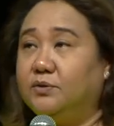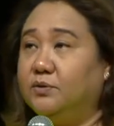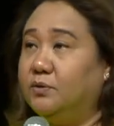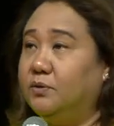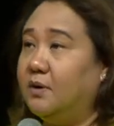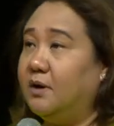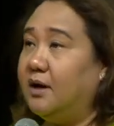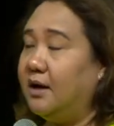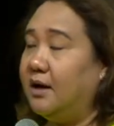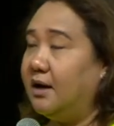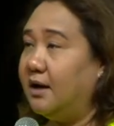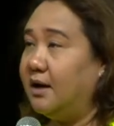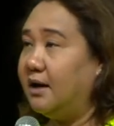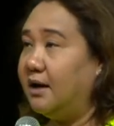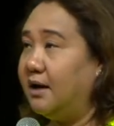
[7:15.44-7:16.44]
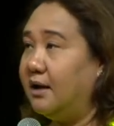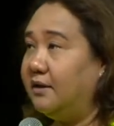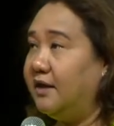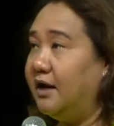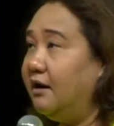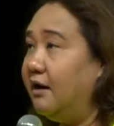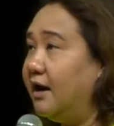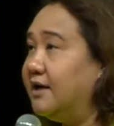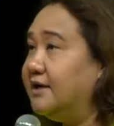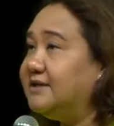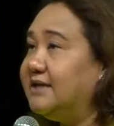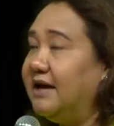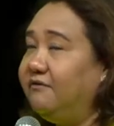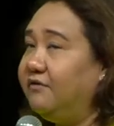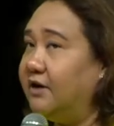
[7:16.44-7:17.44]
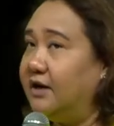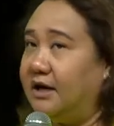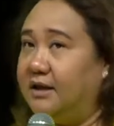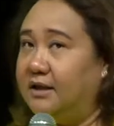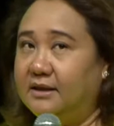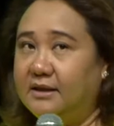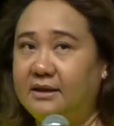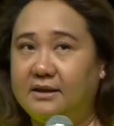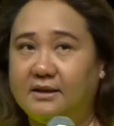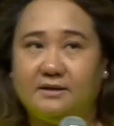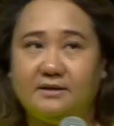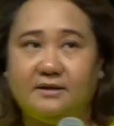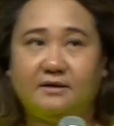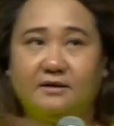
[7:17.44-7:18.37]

So there are several,